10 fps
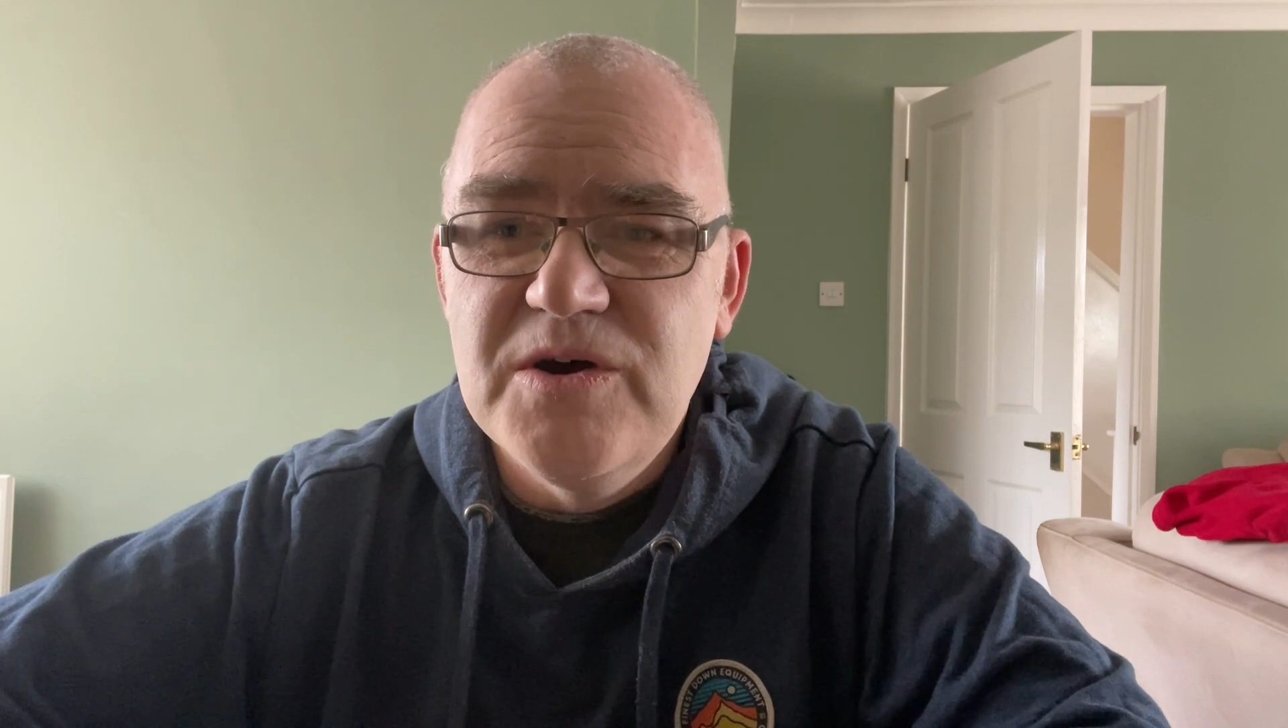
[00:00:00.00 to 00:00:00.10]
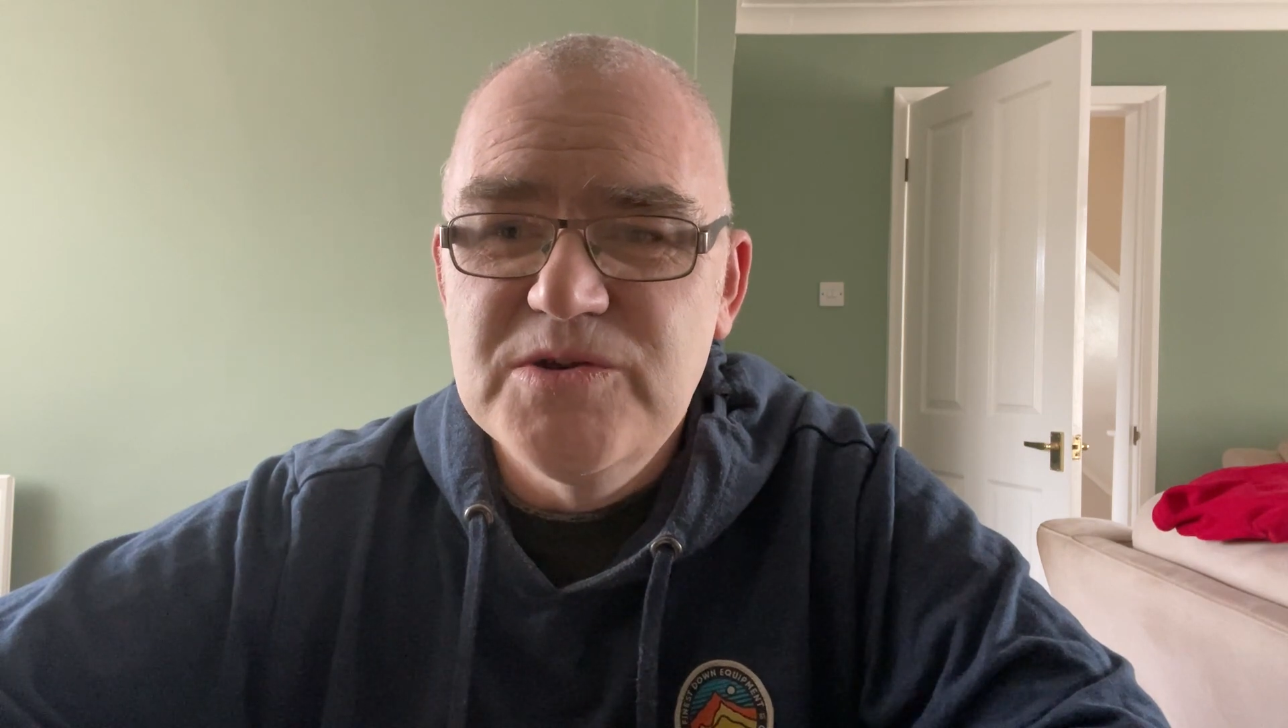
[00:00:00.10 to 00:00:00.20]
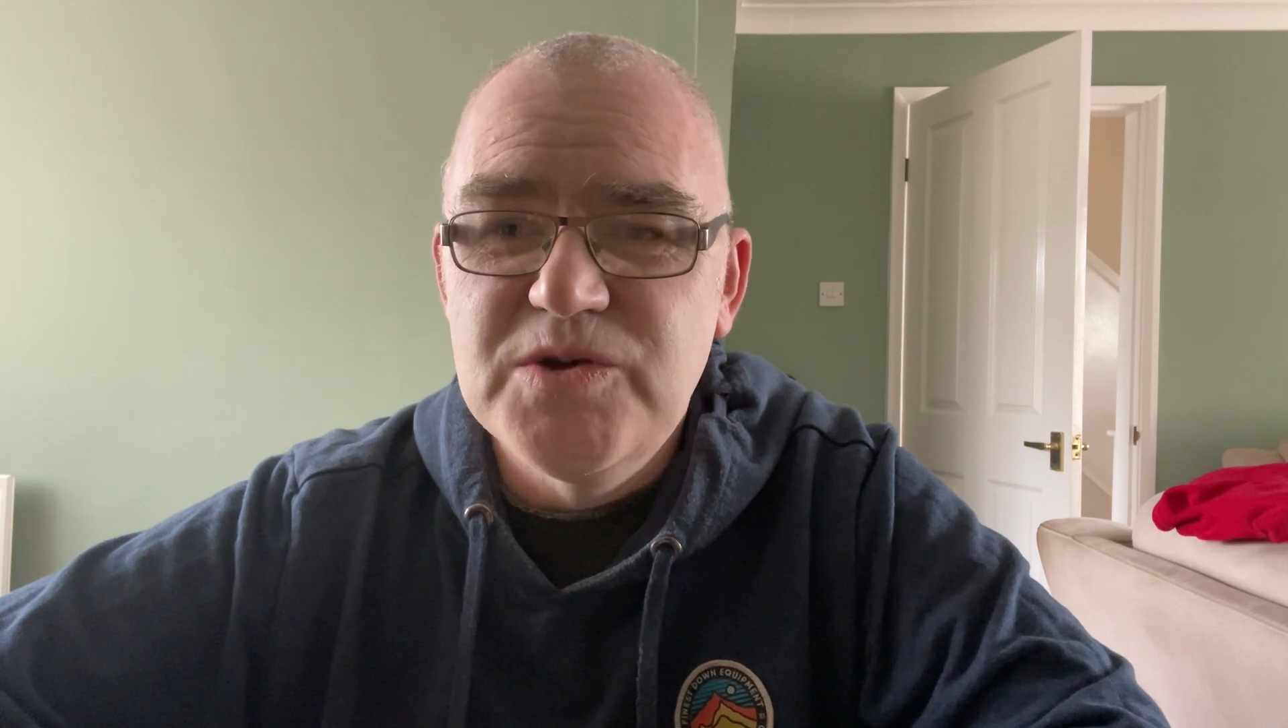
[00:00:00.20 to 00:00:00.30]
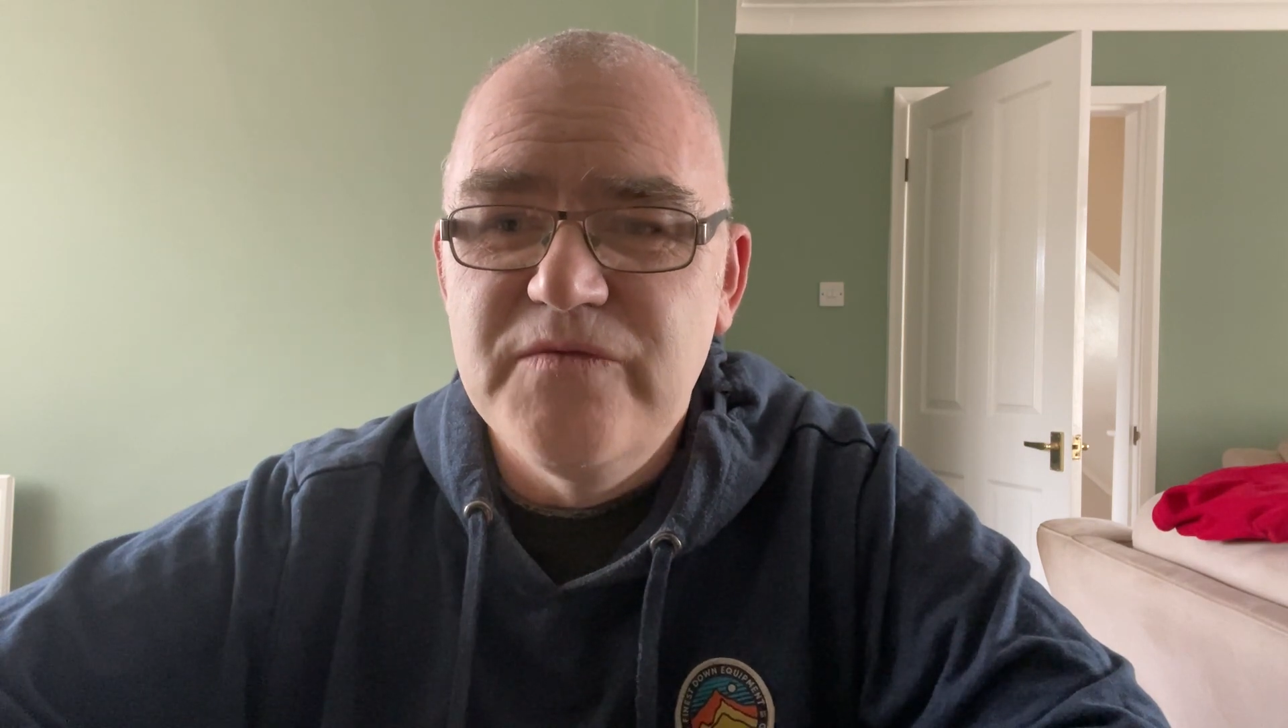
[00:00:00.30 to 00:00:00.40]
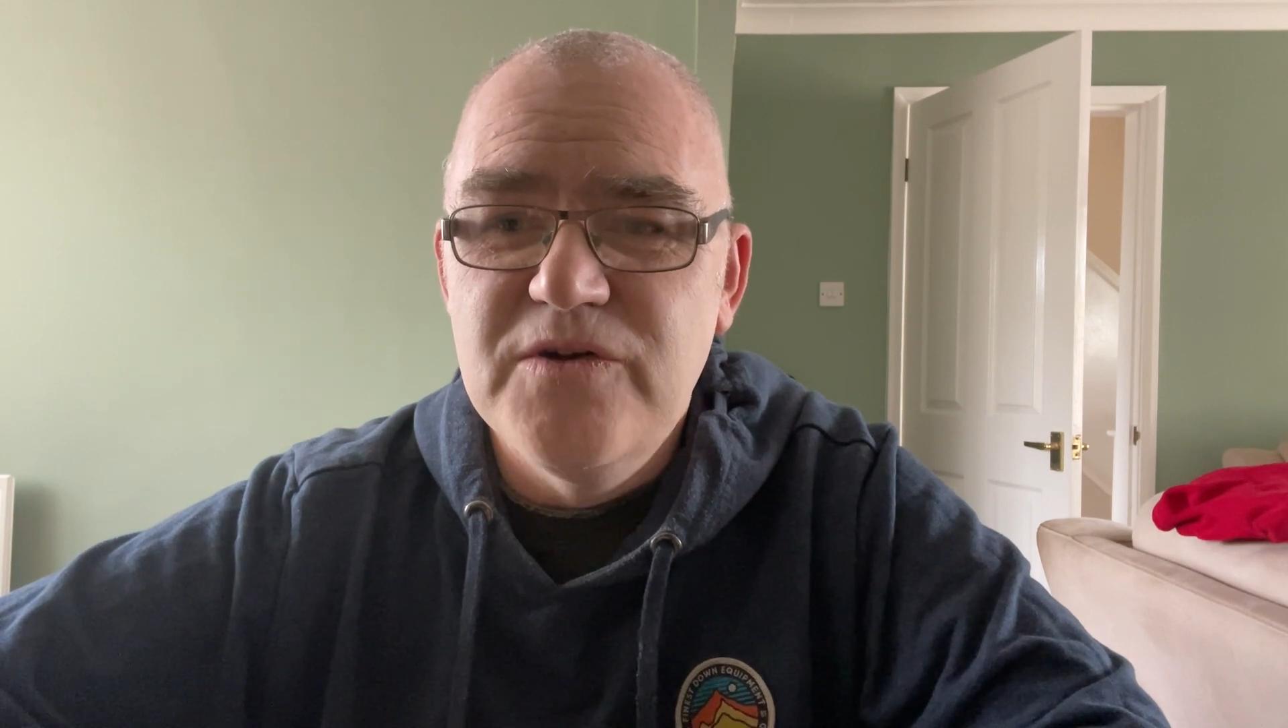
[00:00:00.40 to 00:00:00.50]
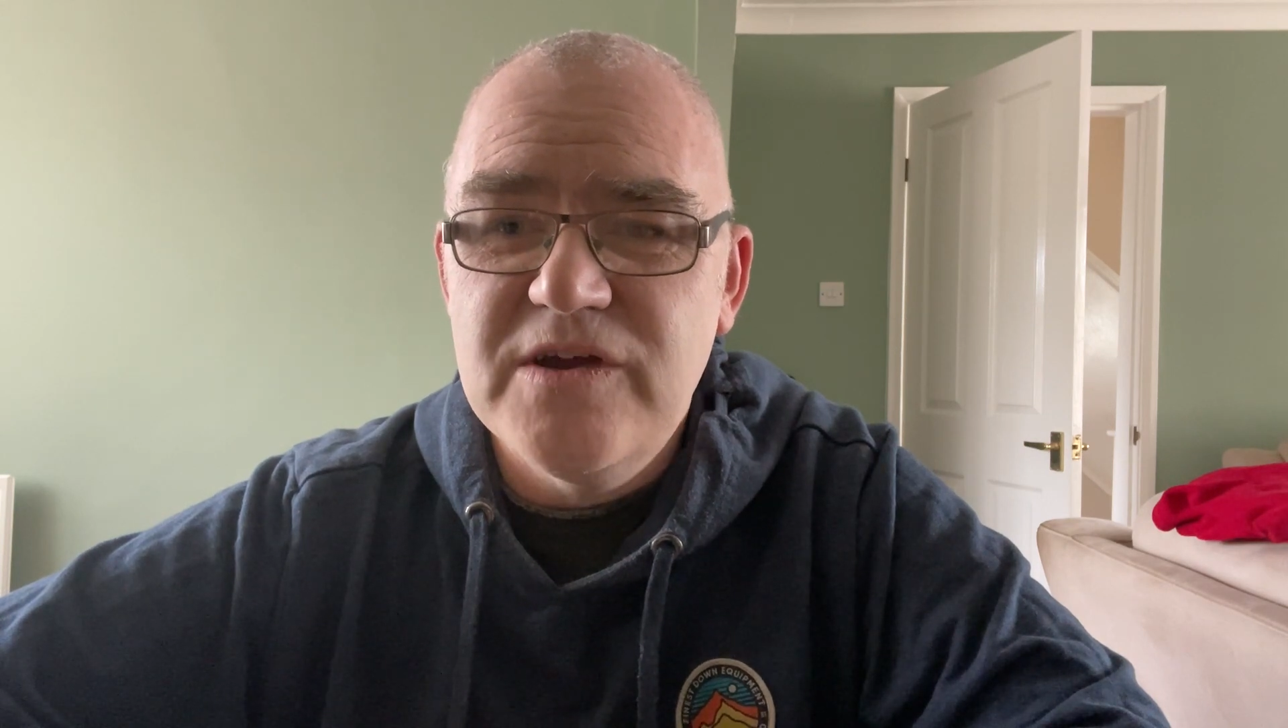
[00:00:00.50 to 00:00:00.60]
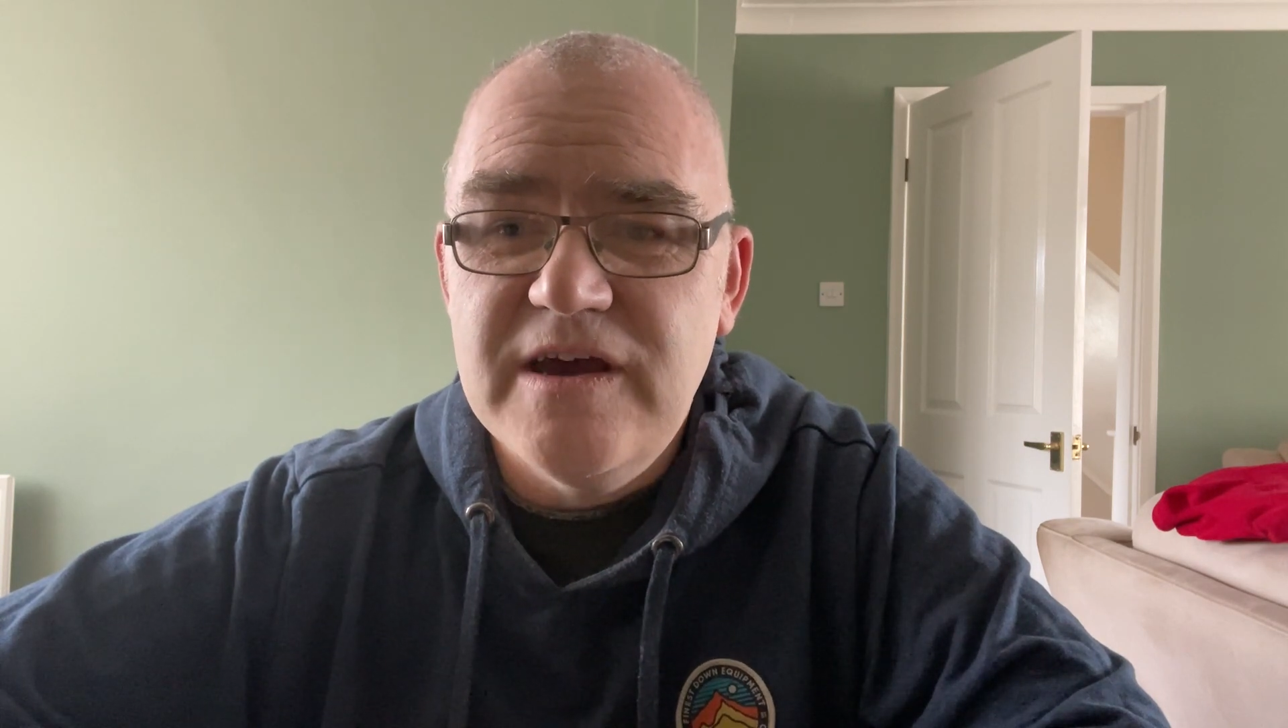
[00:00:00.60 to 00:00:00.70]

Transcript: Suffolk